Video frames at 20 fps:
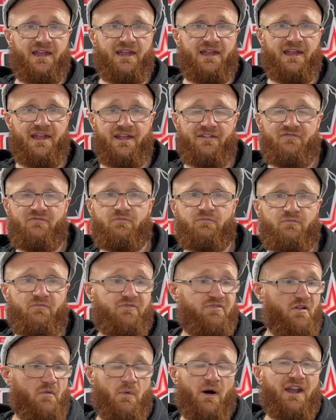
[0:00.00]
if
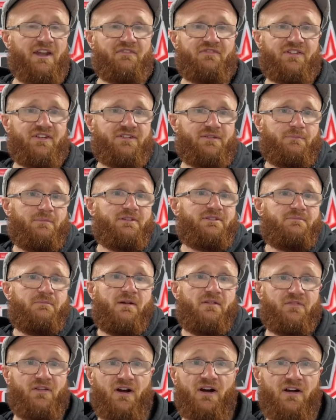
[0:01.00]
the submission
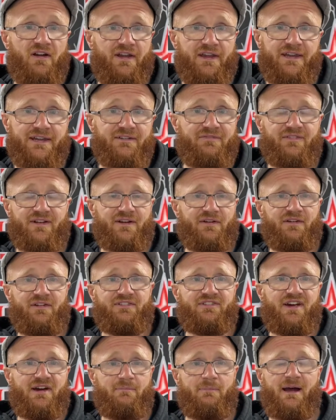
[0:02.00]
move's hurting, if they're going to
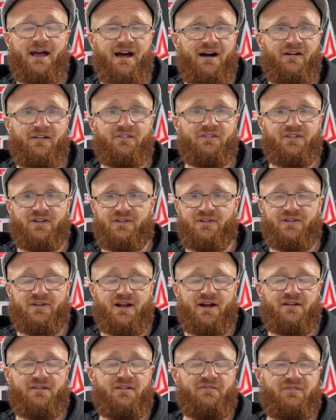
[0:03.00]
tap out, so you
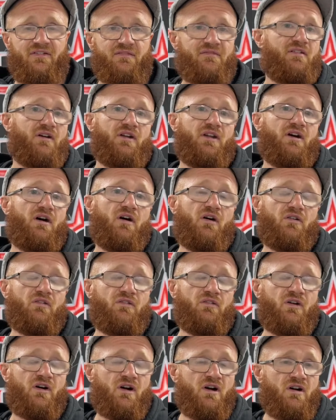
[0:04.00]
know if you've got it
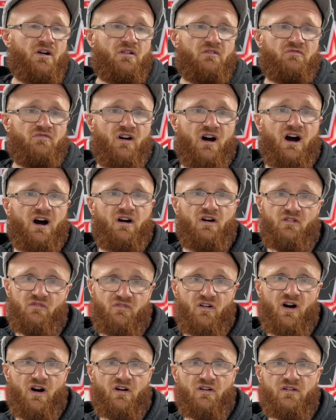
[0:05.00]
on right or
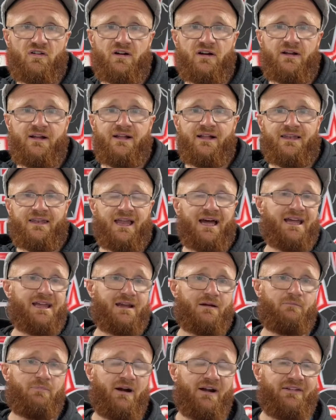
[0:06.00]
wrong, they
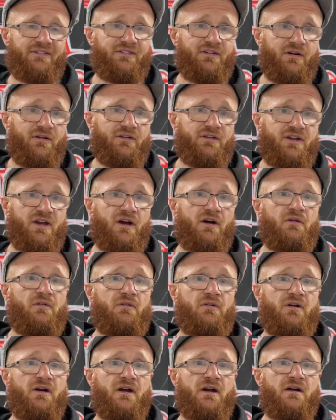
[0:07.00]
can practice it on
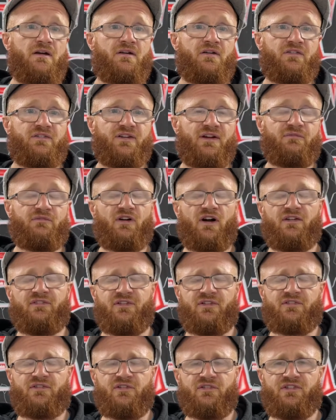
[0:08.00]
you, because sometimes
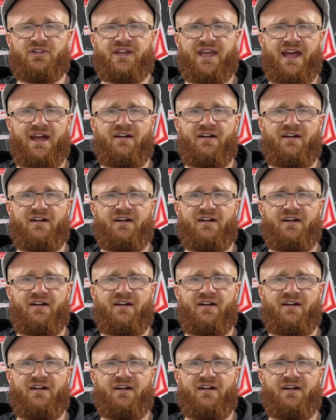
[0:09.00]
it's good to get a